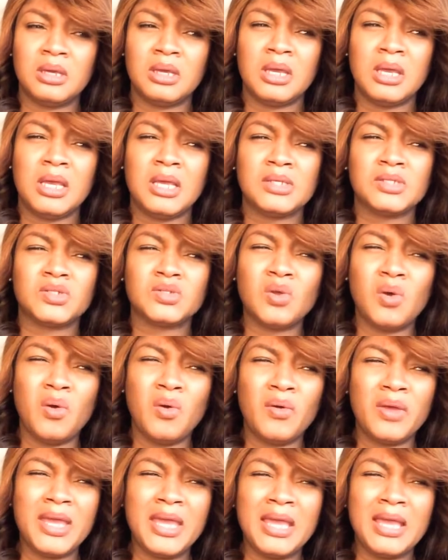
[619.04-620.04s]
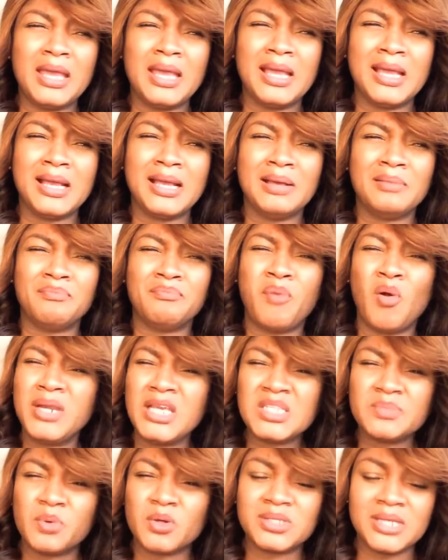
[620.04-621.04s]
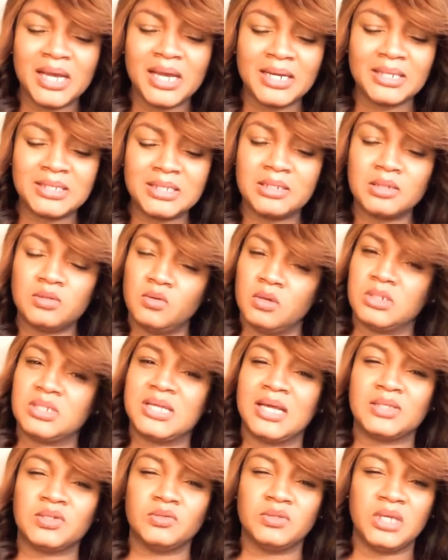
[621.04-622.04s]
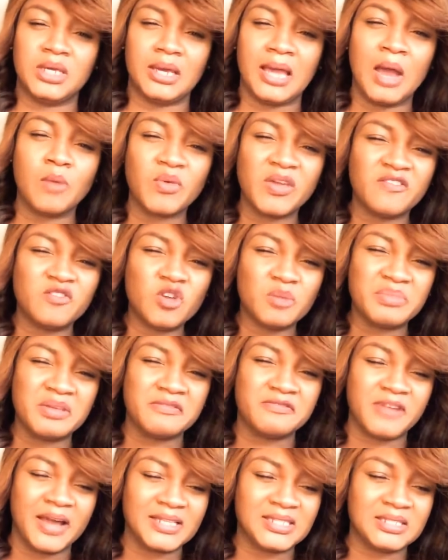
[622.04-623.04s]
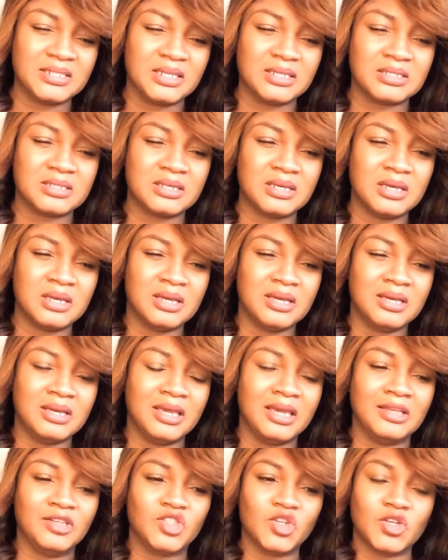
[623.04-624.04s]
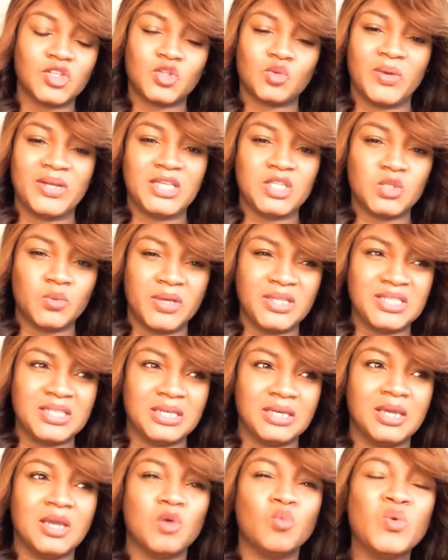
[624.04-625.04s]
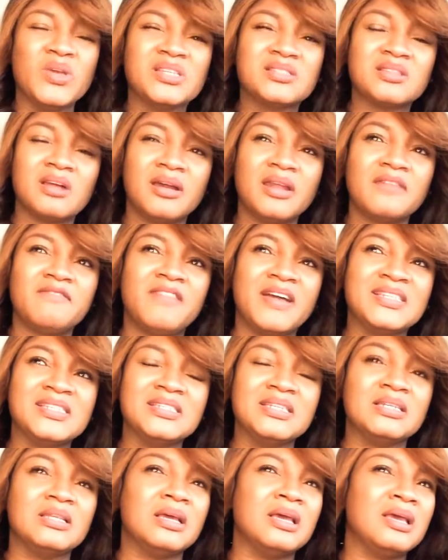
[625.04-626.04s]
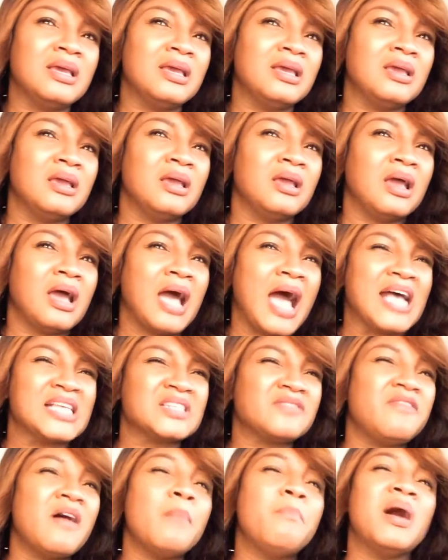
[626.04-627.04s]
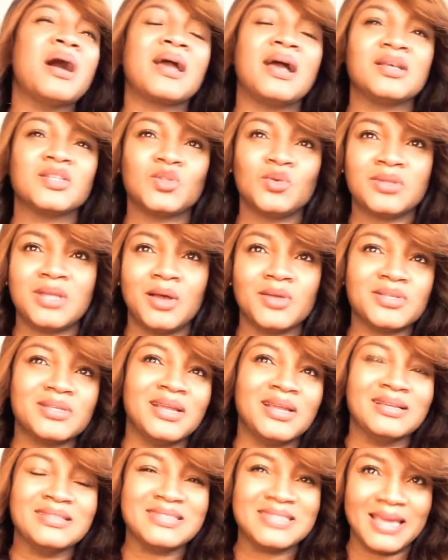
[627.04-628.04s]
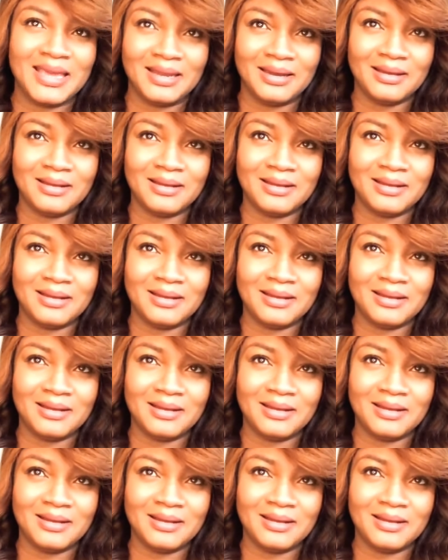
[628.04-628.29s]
So, police brutality did not start today, and we've not been fighting it in just 2020. We started fighting it as far back as 2010.